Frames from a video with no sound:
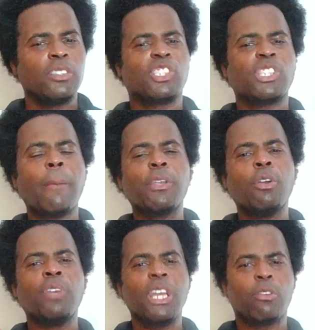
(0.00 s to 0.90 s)
See, some of
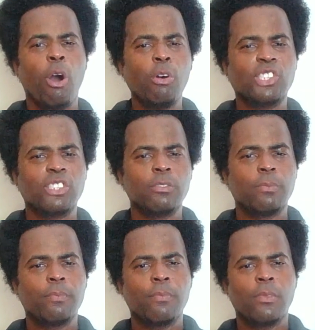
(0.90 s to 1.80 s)
you Negroes,
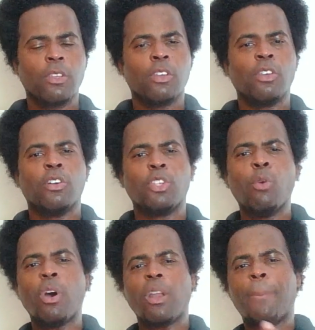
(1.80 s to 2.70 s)

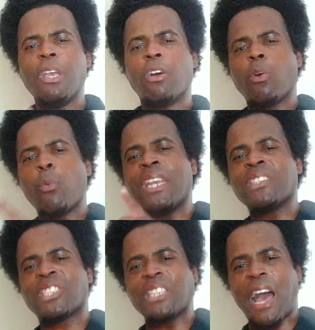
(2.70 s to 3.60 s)
you want to be on the
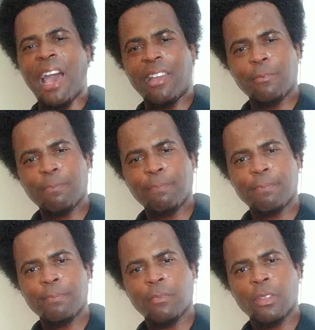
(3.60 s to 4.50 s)
winning side.
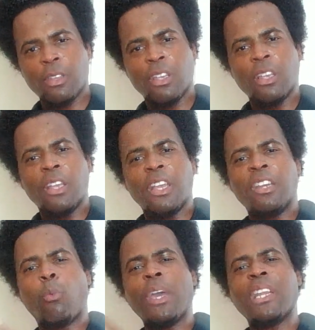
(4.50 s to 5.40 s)

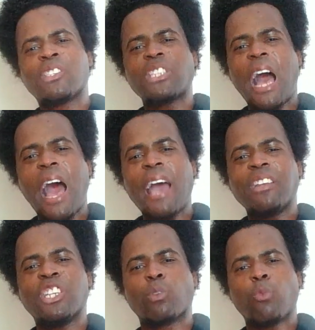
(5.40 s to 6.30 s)
And the winning
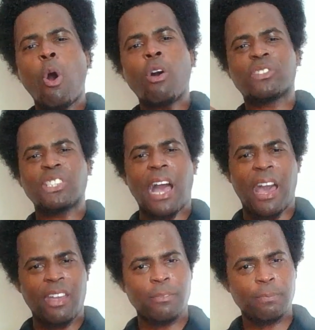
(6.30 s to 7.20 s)
side is the wrong
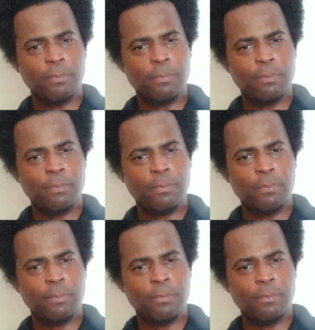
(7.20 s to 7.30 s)
side.